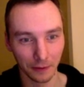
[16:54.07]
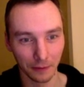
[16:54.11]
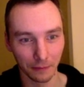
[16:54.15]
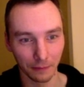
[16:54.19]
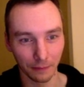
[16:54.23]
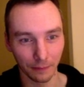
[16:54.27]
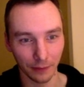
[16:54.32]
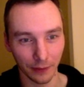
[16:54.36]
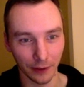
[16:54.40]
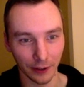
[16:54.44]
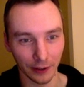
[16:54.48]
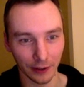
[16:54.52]

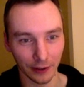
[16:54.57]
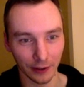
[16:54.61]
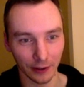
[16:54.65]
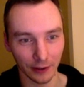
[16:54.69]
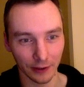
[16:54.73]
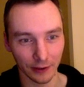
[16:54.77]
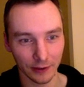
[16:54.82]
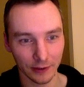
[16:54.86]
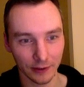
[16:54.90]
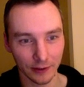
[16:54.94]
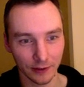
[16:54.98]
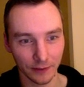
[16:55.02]

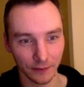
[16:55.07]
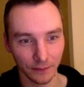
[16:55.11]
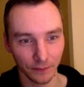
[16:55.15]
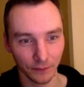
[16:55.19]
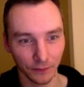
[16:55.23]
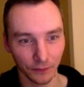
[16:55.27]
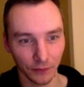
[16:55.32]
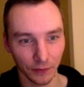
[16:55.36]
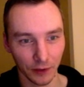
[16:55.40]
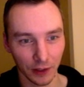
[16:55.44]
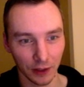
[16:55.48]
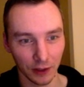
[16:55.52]
But
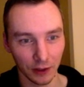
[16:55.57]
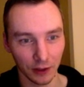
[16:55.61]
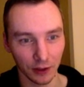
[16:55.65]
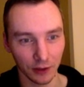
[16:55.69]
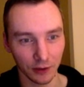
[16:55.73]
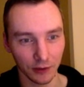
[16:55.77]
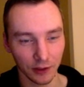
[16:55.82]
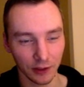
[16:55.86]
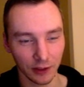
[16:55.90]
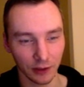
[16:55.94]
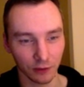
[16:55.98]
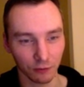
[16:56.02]

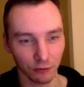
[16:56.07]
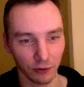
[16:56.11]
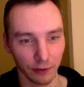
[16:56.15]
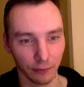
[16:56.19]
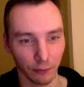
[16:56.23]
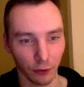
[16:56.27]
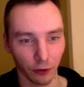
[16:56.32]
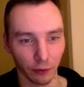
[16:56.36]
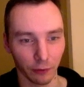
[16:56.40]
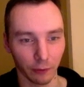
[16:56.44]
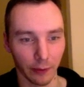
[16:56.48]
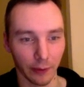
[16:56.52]
something's really
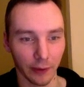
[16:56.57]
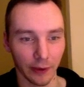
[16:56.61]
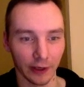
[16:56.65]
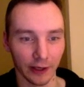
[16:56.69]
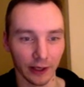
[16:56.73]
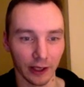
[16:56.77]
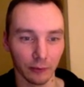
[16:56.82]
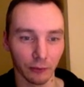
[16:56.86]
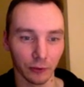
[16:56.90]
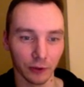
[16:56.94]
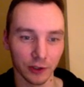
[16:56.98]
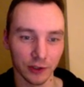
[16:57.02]
bothering me about our
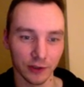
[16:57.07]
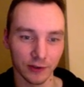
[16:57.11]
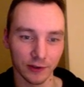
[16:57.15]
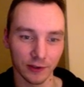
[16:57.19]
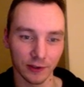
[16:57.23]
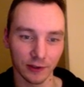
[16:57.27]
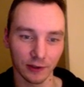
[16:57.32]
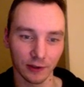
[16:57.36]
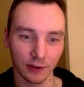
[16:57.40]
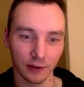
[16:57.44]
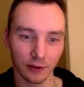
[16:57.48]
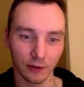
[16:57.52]
game, which is
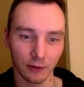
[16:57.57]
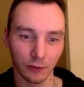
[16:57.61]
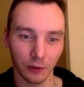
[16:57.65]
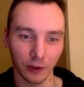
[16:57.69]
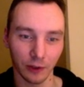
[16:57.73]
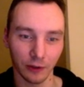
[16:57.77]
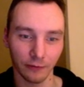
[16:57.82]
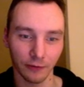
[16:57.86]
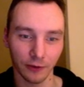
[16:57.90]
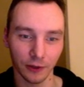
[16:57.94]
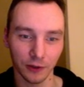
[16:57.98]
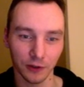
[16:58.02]
when you
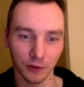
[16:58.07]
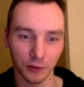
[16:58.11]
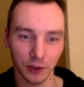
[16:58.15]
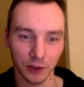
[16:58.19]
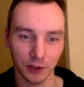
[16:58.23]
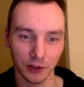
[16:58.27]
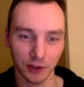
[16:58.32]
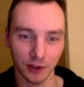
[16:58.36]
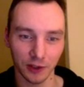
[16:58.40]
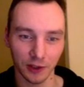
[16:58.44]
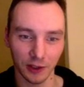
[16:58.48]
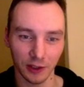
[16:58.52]
first switch
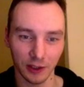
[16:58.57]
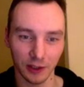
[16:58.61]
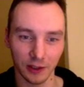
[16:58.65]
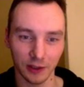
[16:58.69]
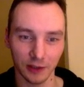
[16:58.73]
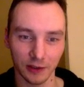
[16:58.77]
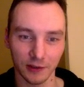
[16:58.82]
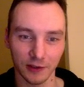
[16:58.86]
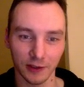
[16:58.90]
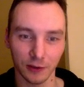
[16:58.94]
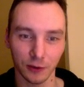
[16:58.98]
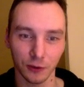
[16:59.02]
to the
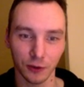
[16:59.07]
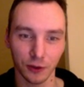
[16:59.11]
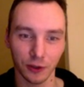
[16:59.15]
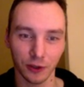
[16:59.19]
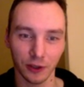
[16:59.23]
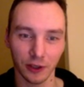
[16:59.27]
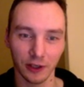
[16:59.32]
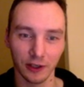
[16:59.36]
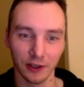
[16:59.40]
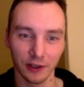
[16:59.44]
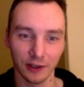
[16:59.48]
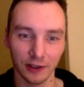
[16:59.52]
single
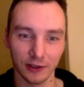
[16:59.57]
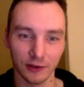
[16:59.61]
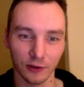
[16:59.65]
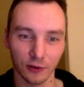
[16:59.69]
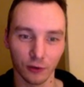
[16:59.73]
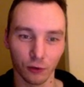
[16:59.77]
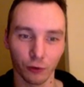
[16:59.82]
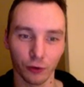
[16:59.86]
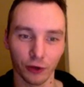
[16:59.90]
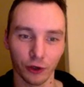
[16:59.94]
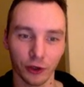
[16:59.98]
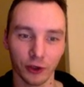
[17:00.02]
shotgun, it's
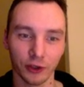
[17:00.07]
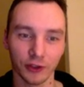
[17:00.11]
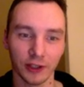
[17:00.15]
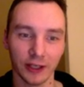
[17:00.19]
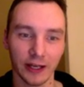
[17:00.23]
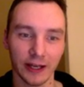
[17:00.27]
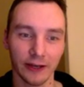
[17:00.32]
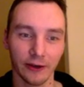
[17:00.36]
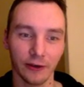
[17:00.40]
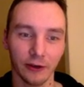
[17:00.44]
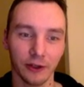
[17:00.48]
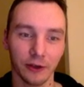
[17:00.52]
already got a
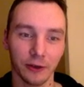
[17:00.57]
delay on it.